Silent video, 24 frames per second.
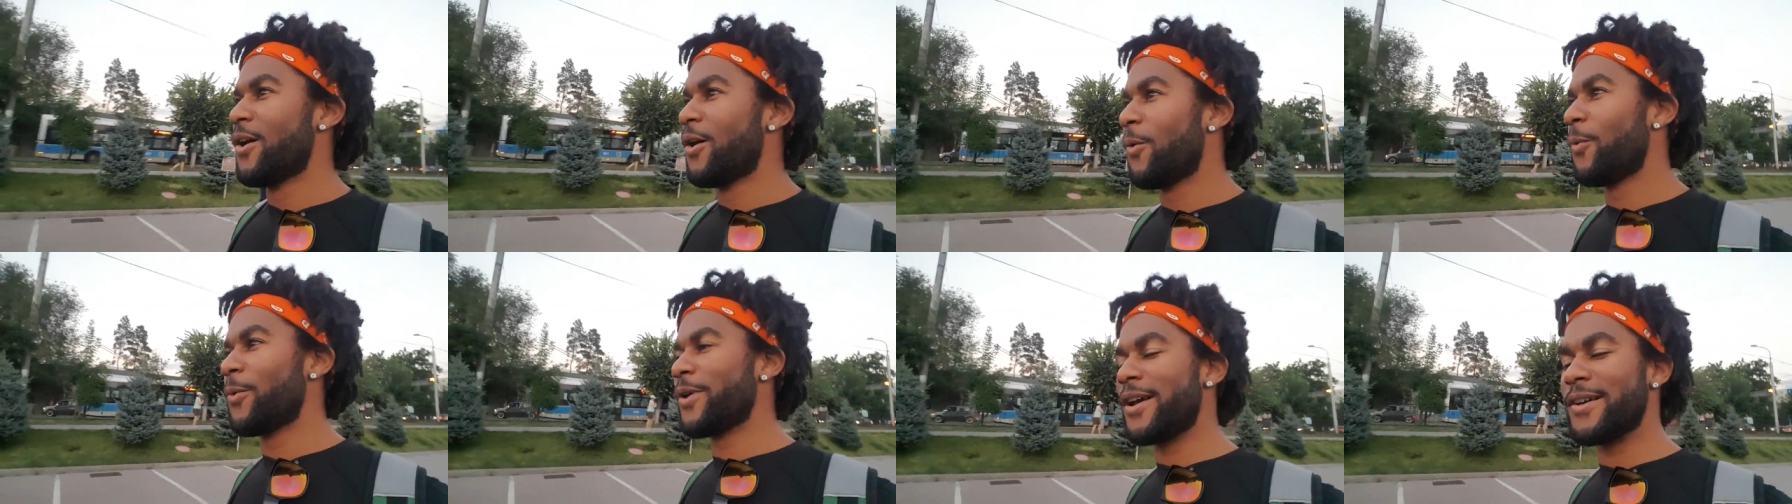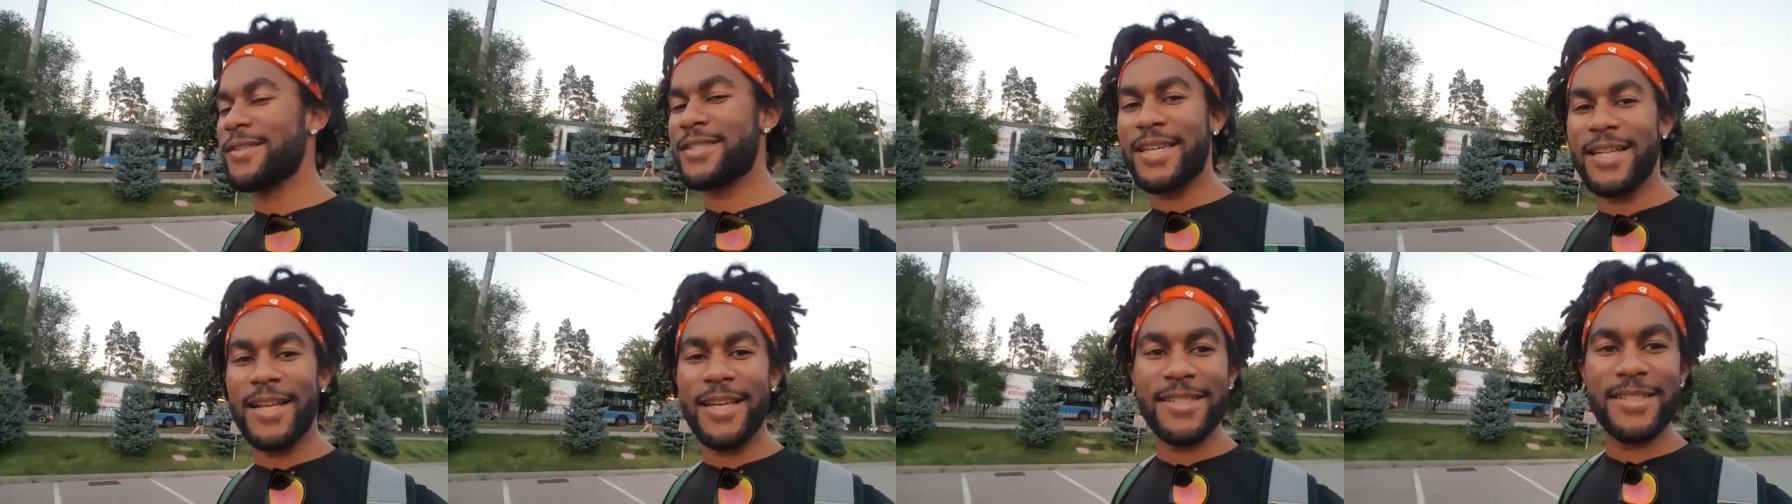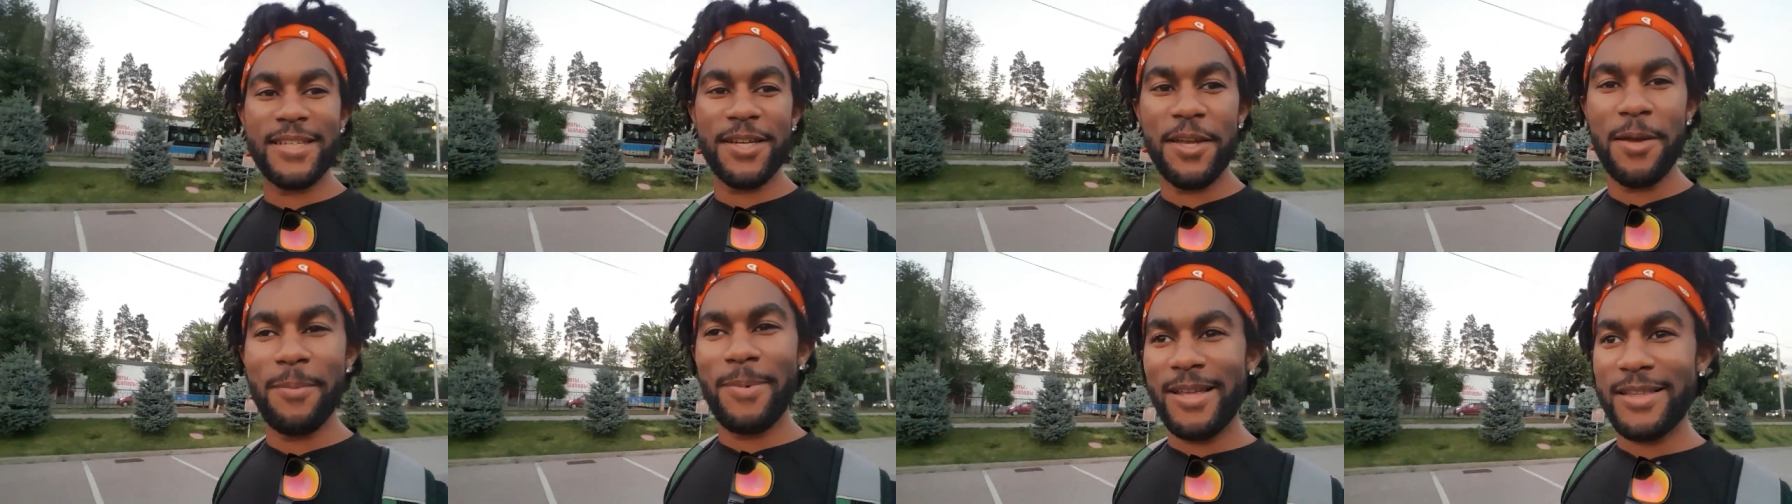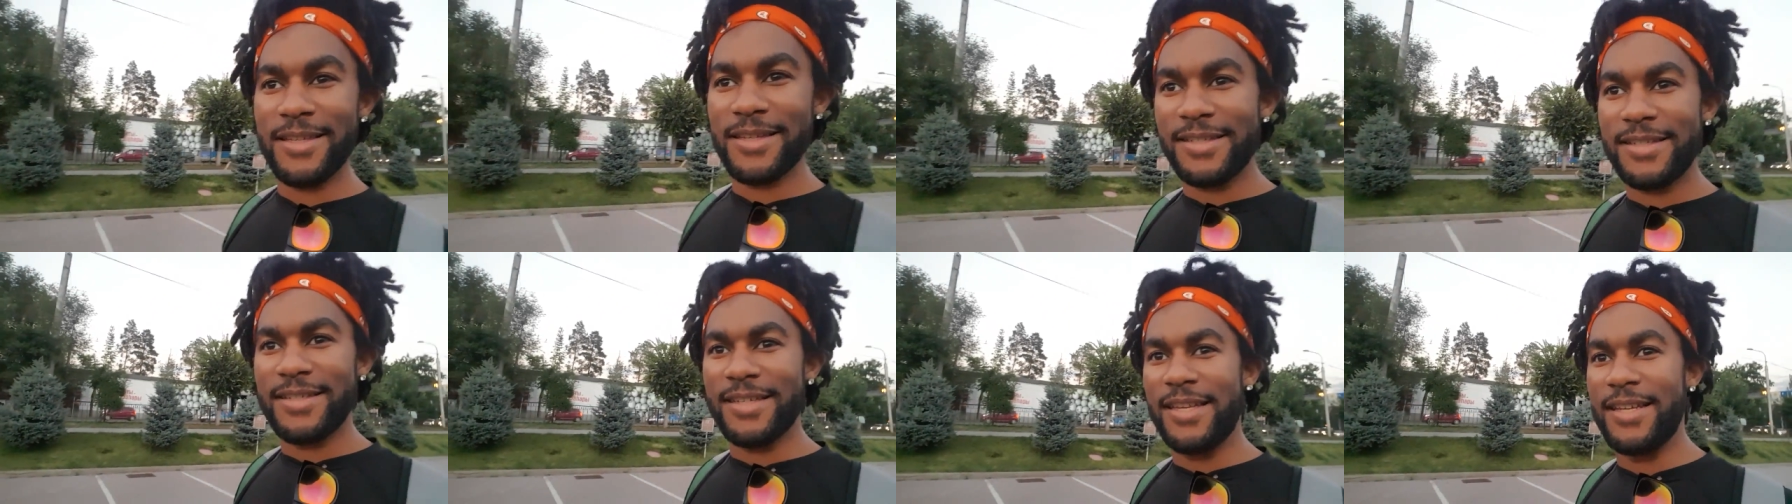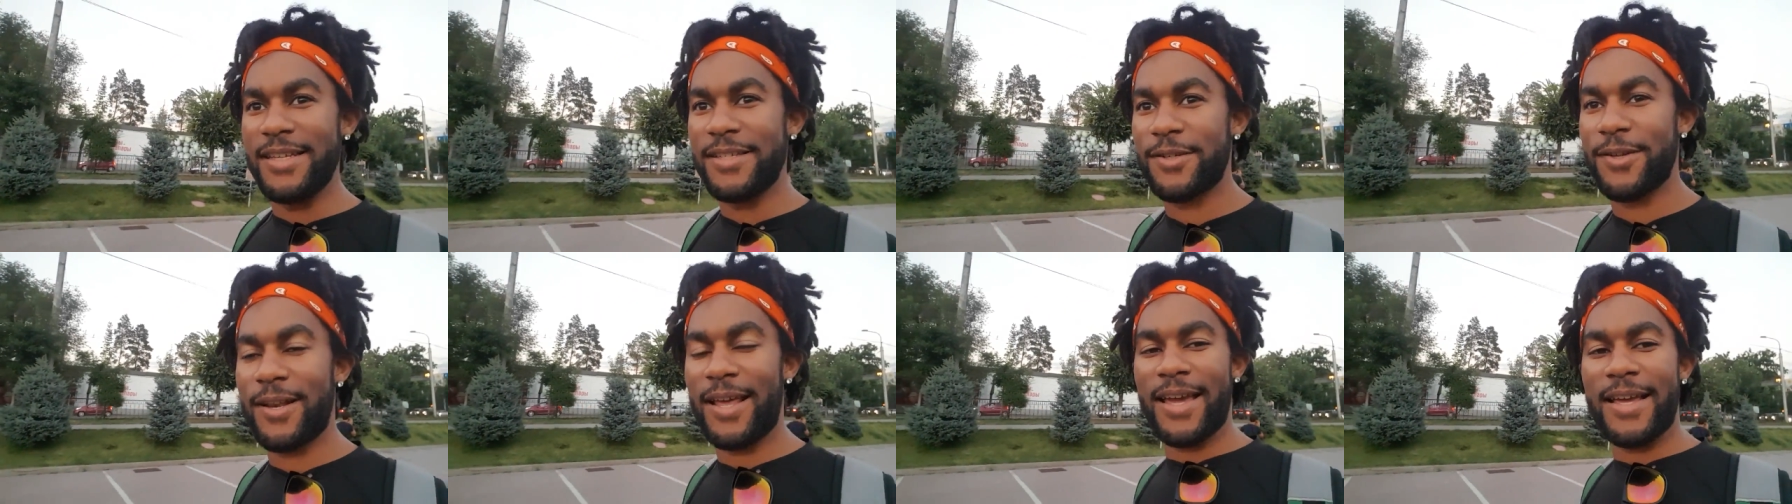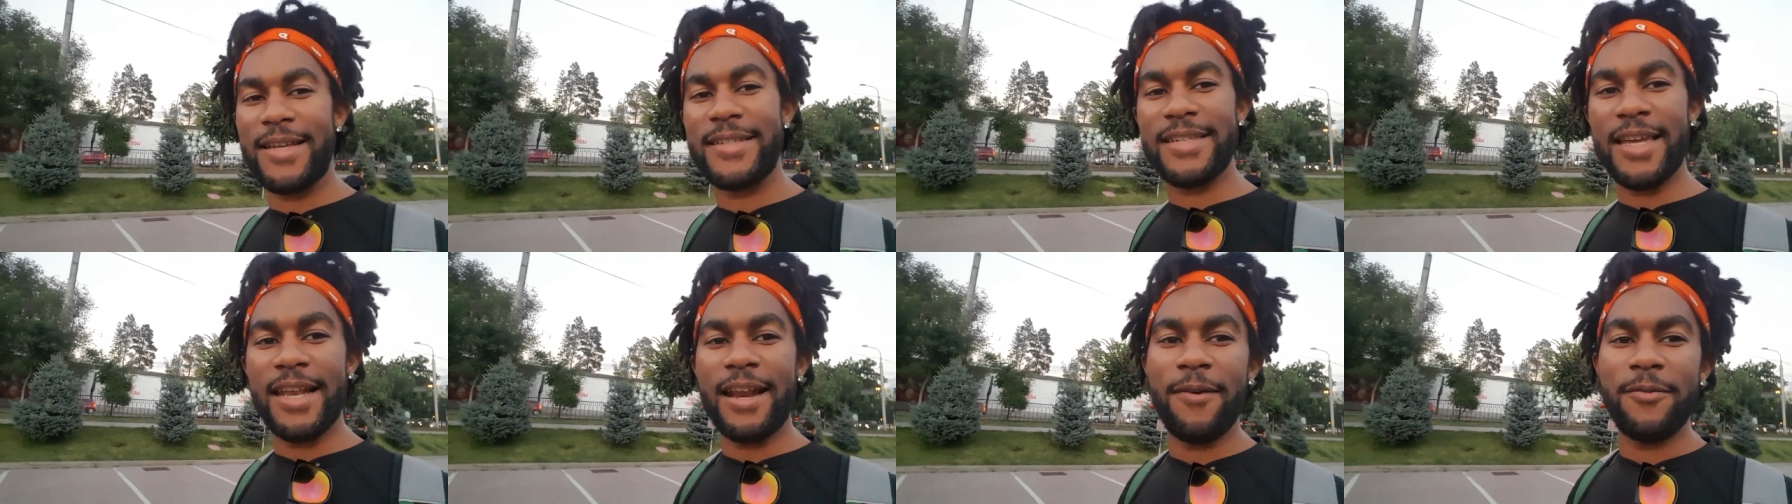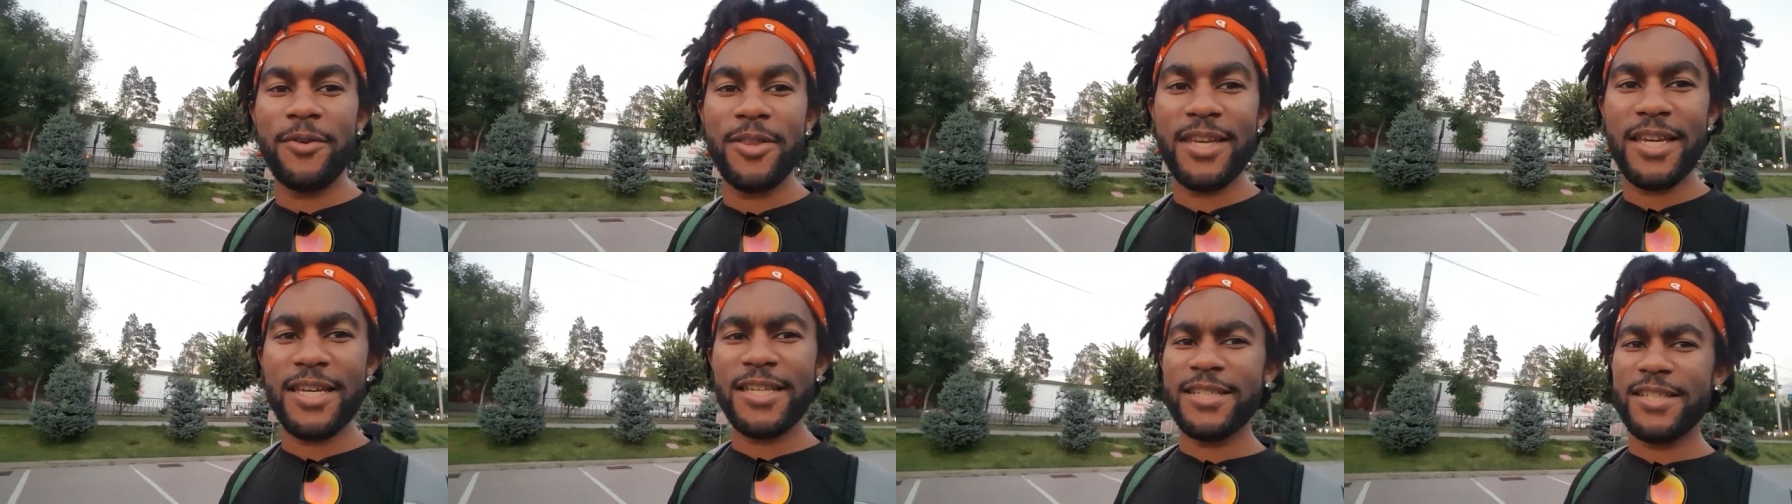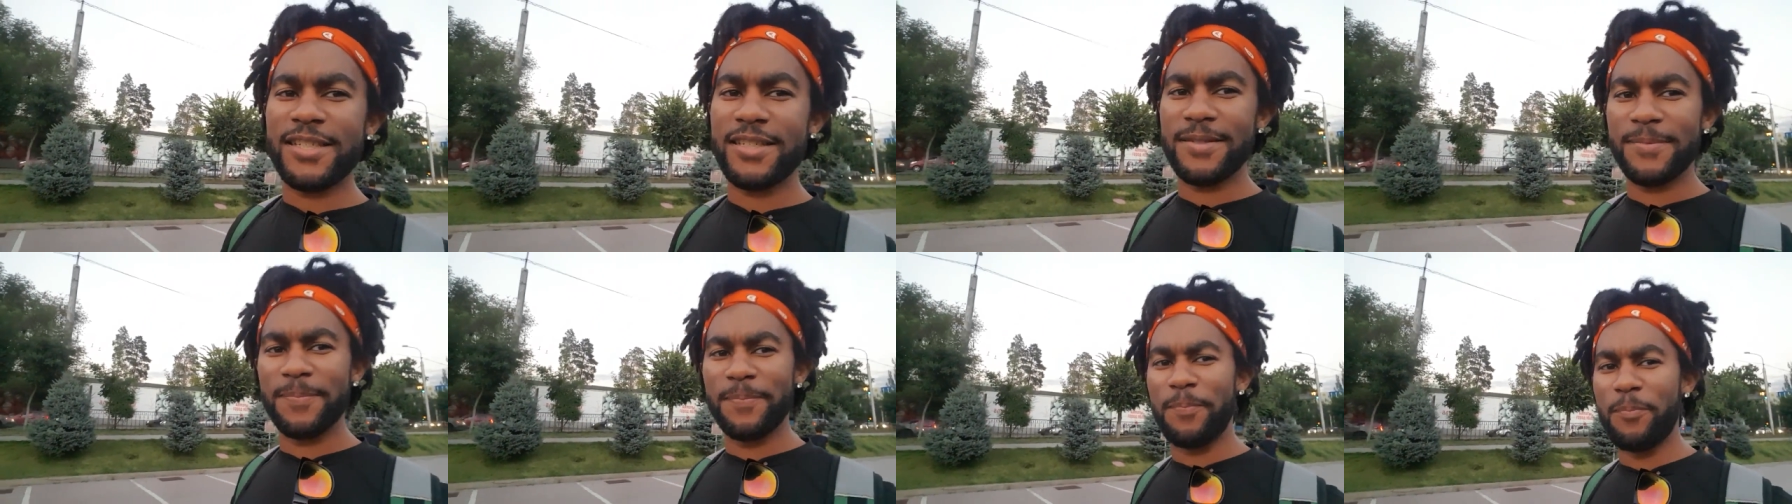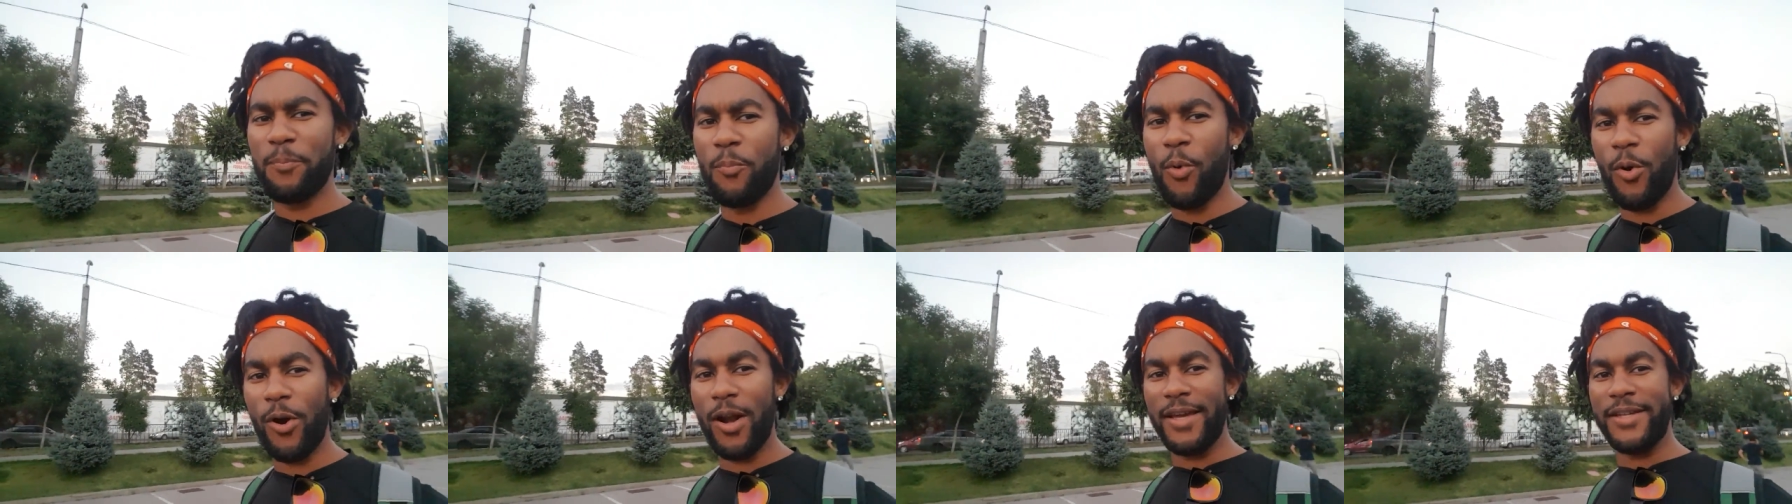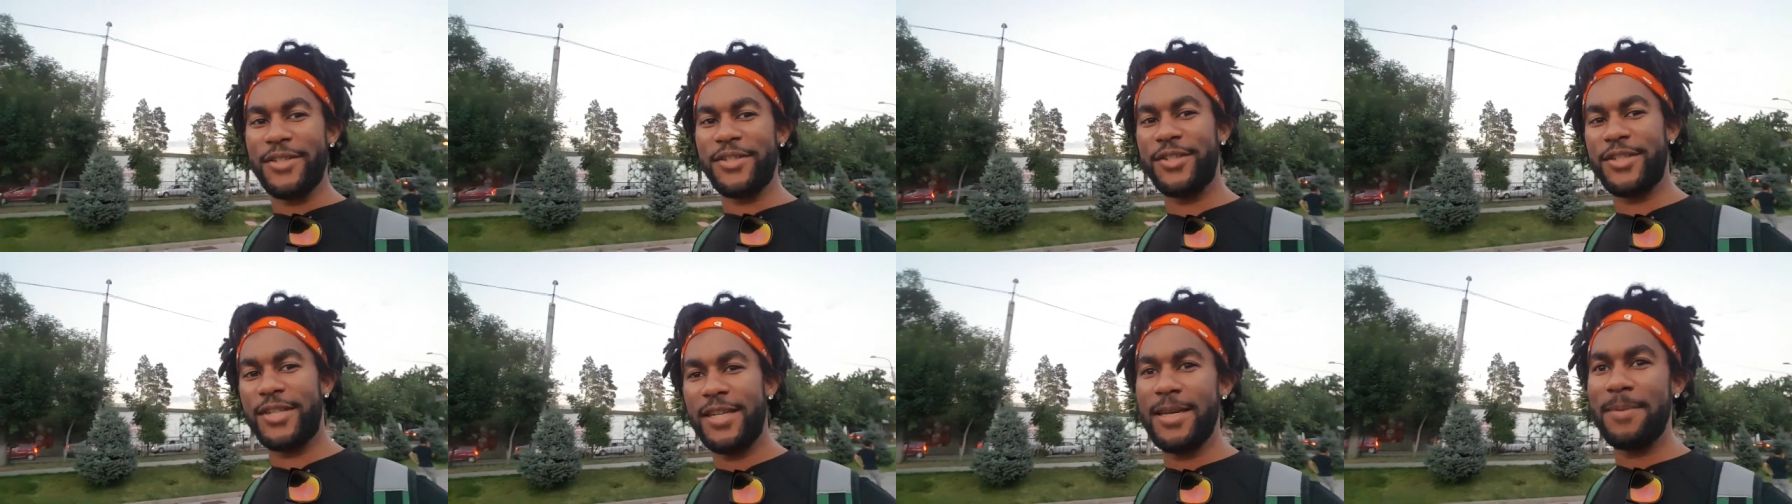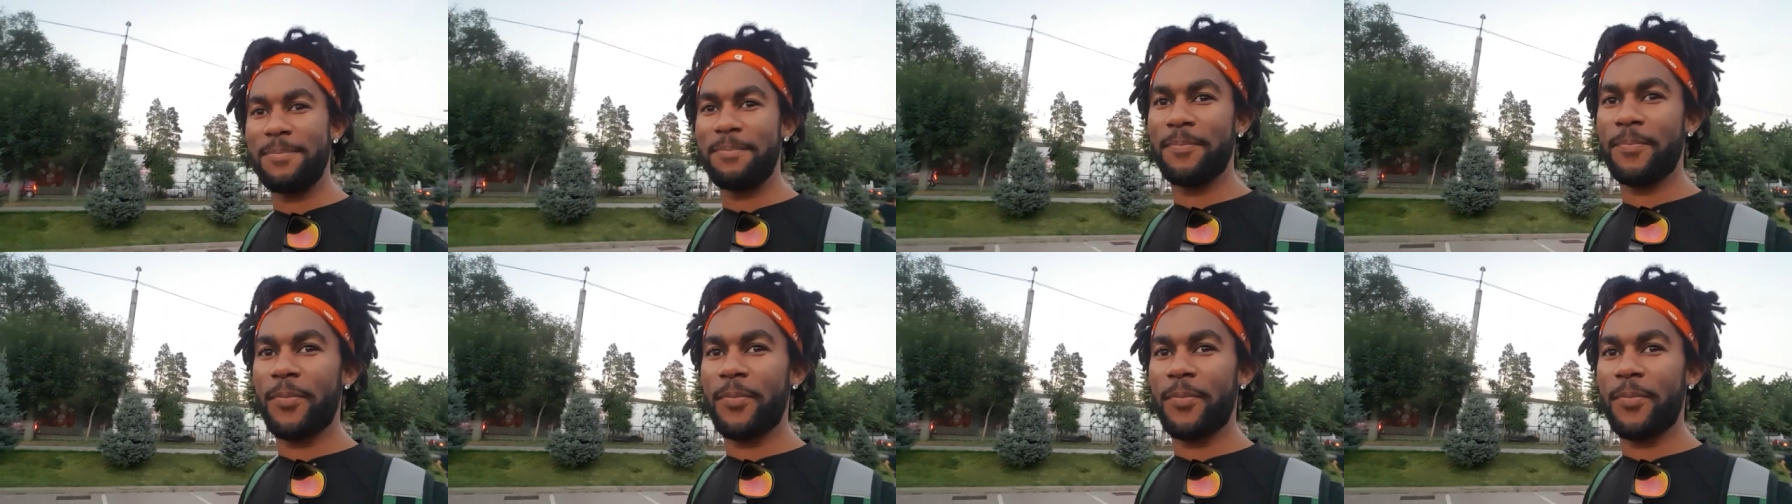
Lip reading: What else can I tell you about the city? So like I said, everything's more or less cheap.